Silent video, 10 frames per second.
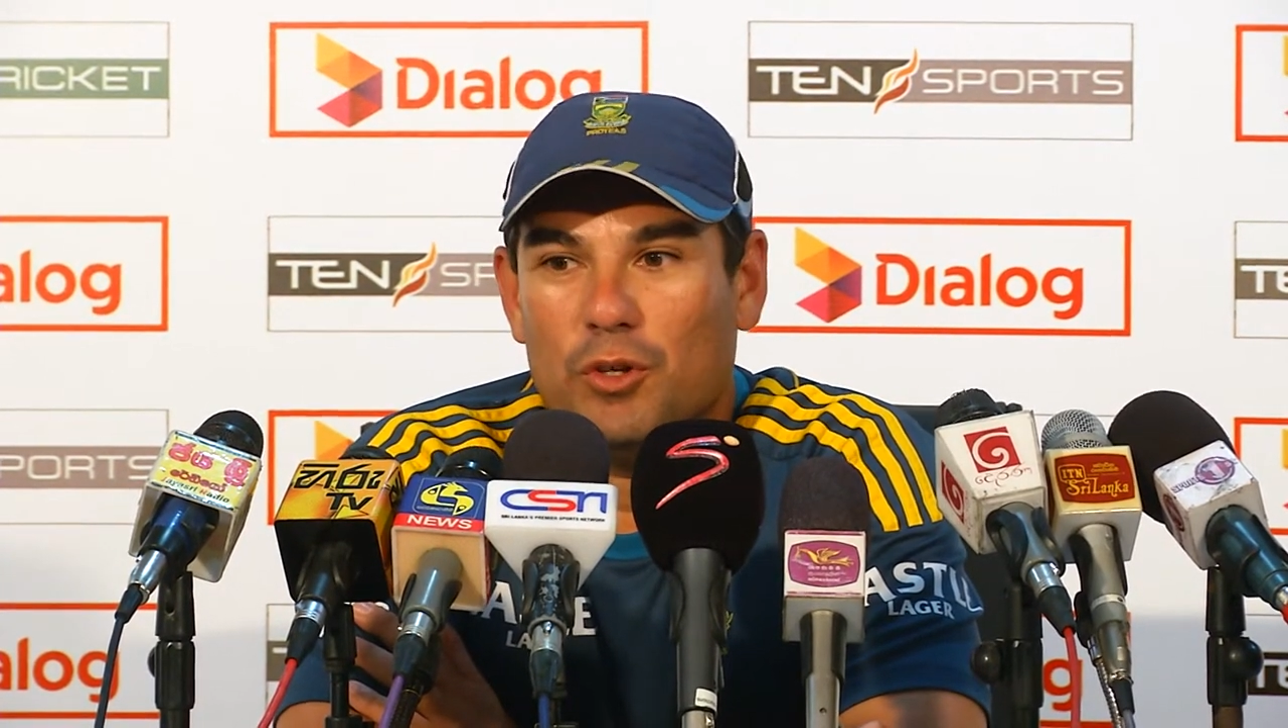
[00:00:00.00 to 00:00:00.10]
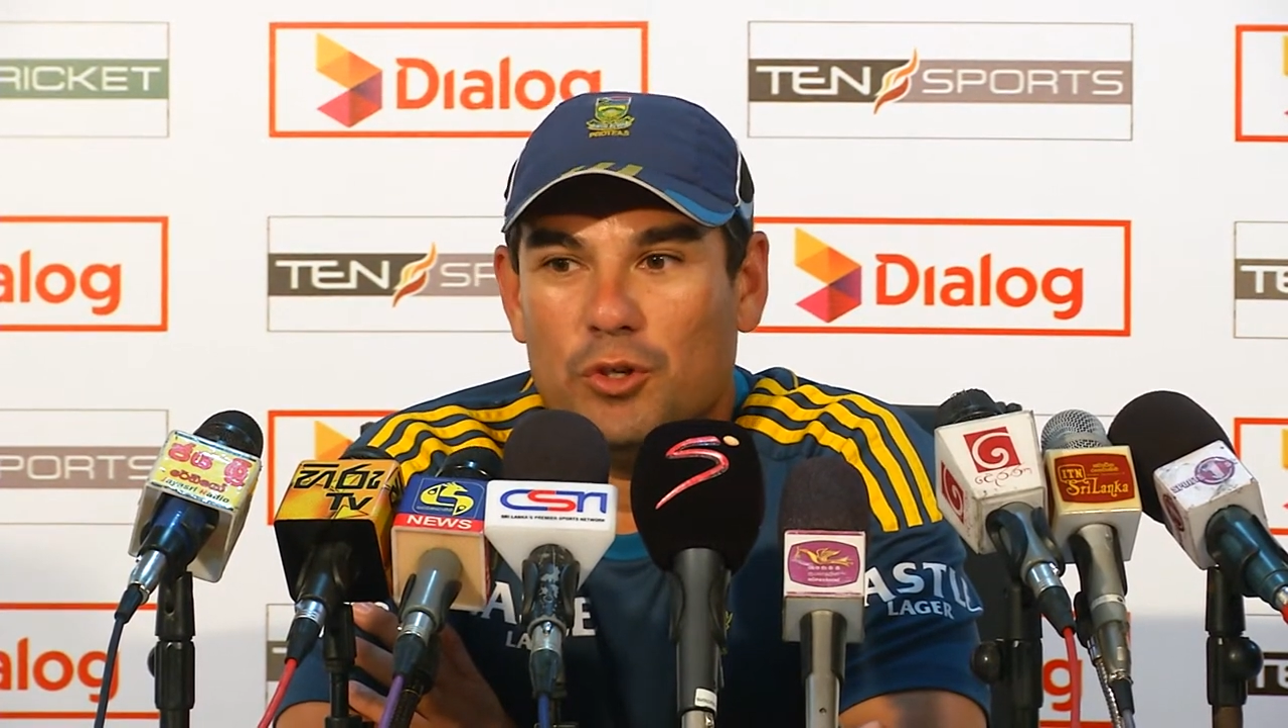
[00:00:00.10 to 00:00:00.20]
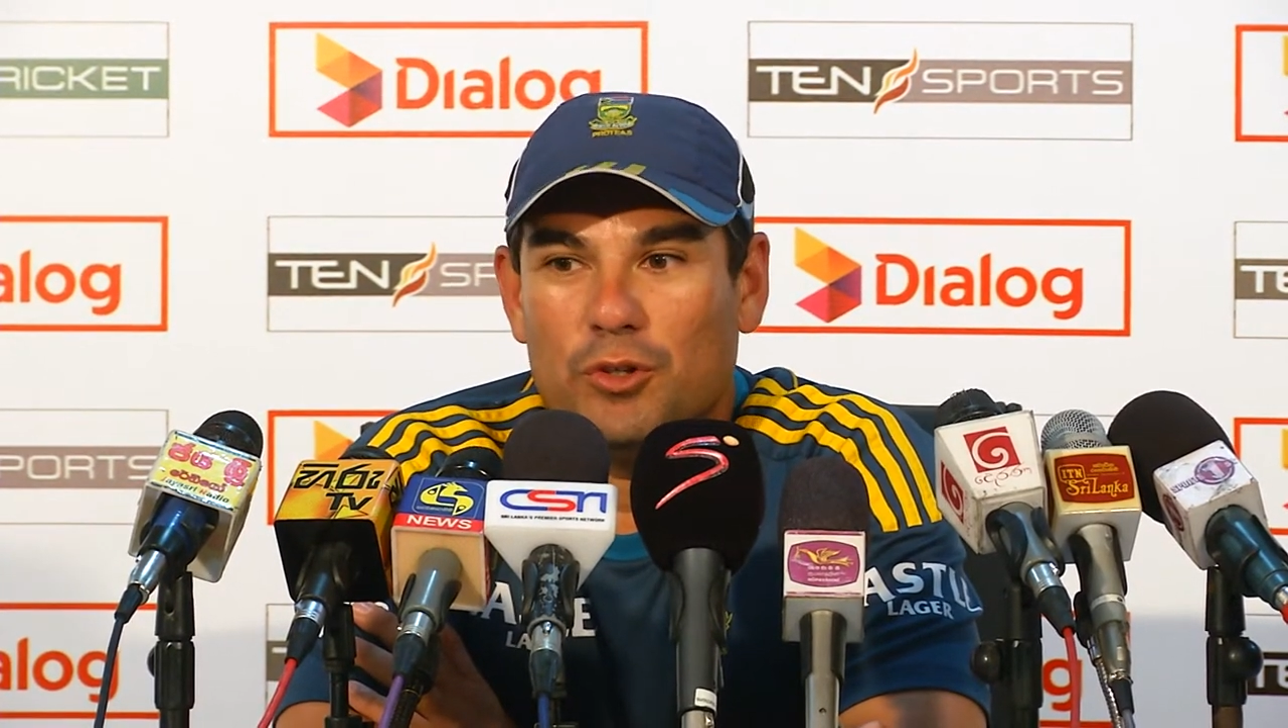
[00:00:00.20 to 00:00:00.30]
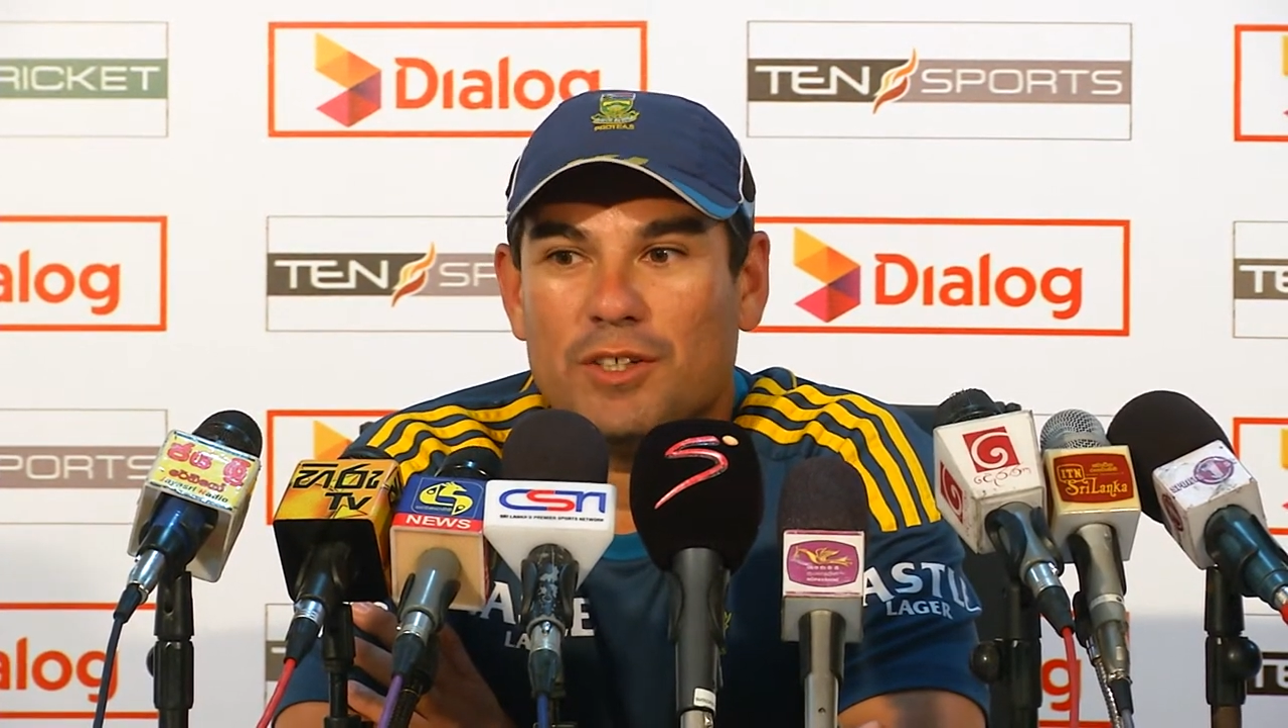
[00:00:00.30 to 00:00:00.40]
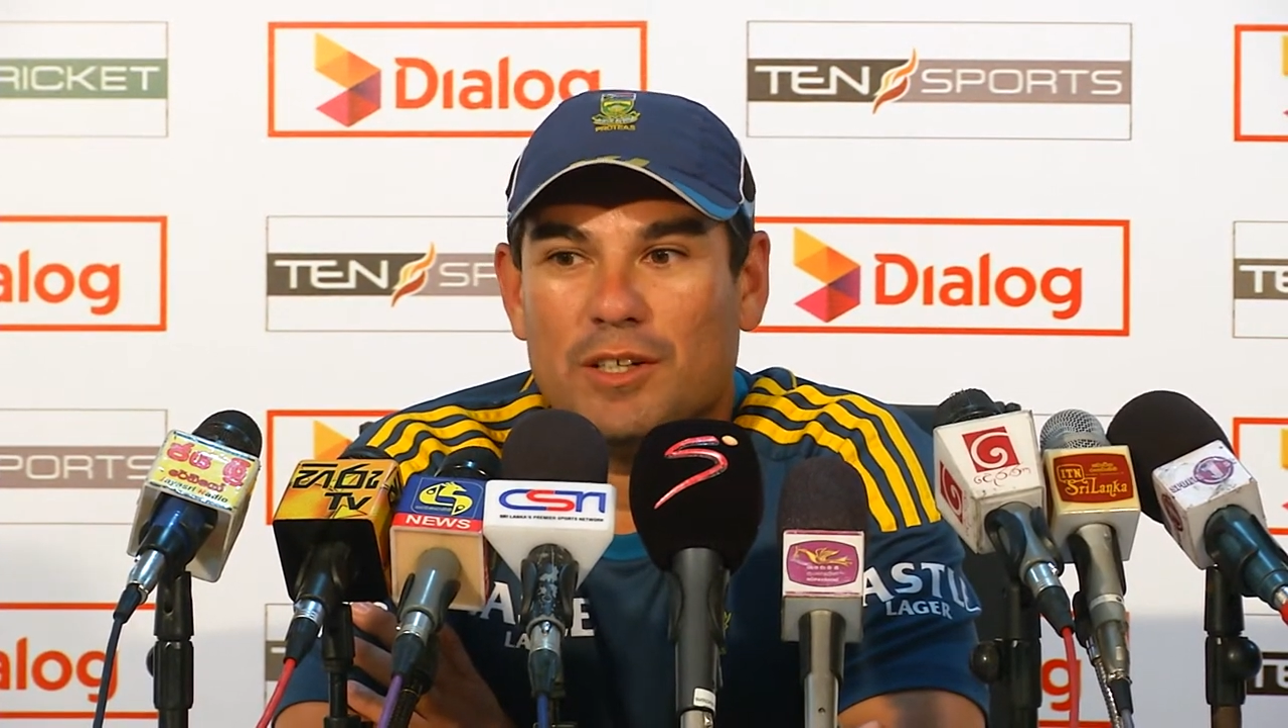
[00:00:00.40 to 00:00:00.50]

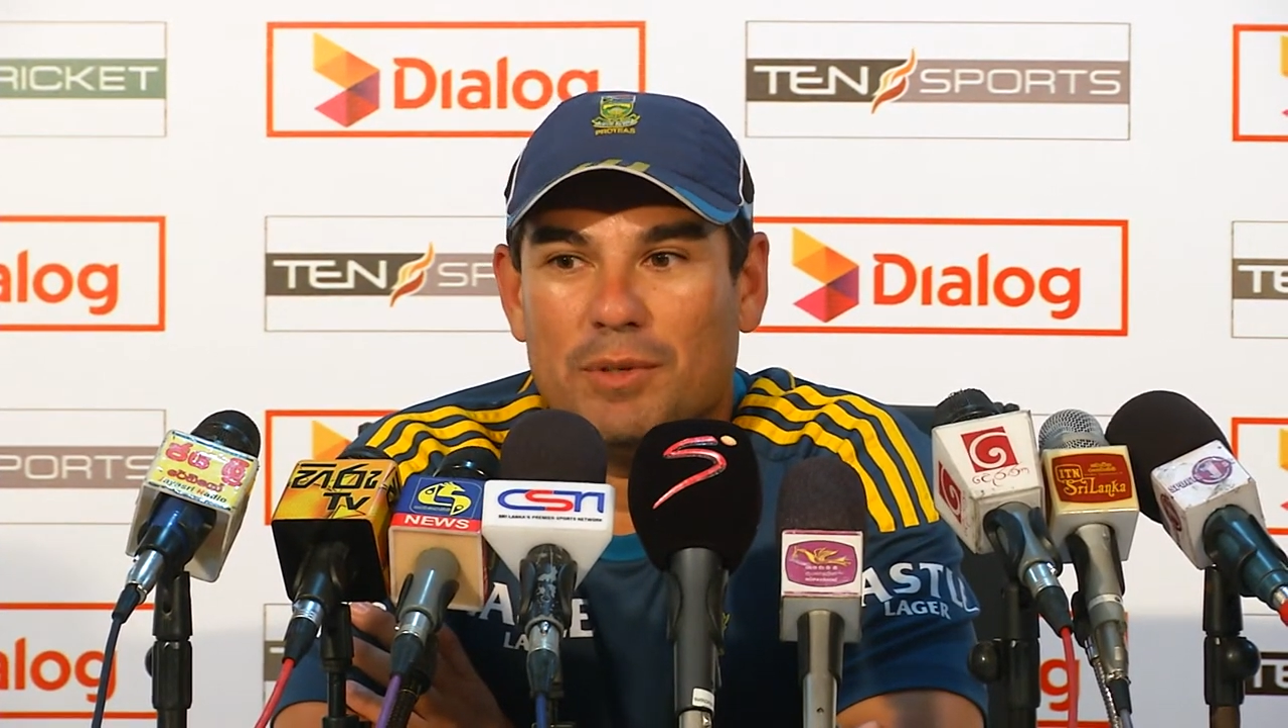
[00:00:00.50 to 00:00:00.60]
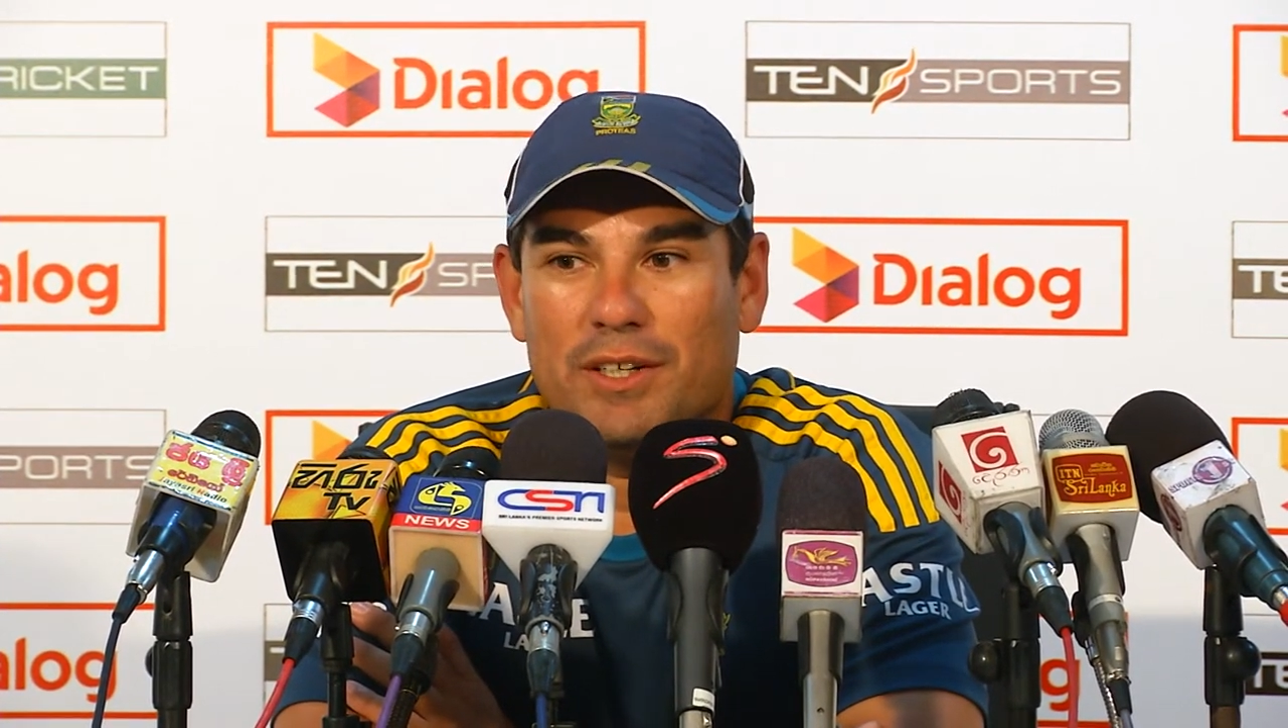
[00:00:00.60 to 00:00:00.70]
knew it was going to be